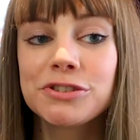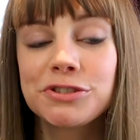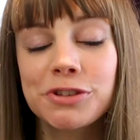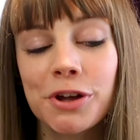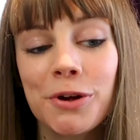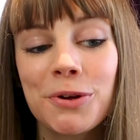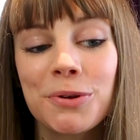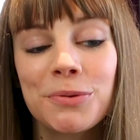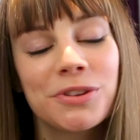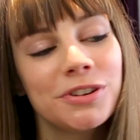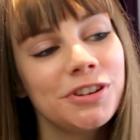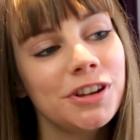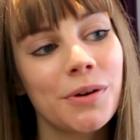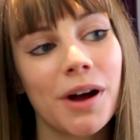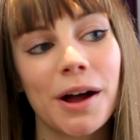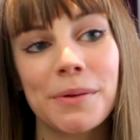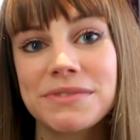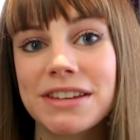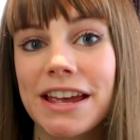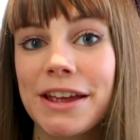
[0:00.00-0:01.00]
So the new
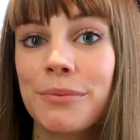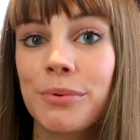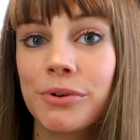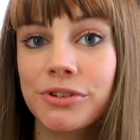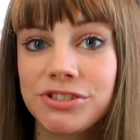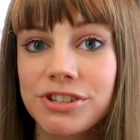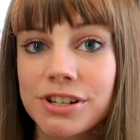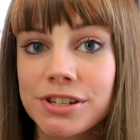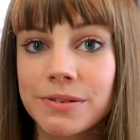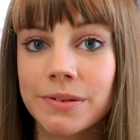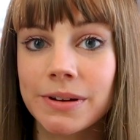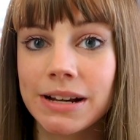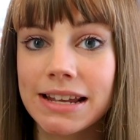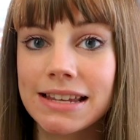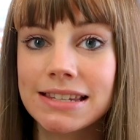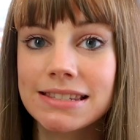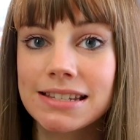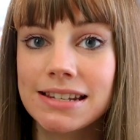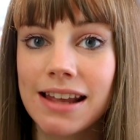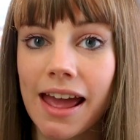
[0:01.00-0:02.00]
update was just
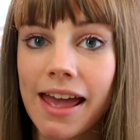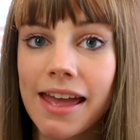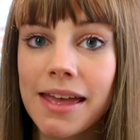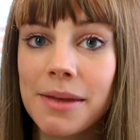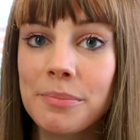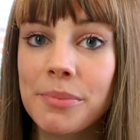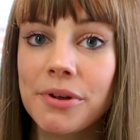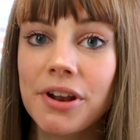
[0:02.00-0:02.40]
released today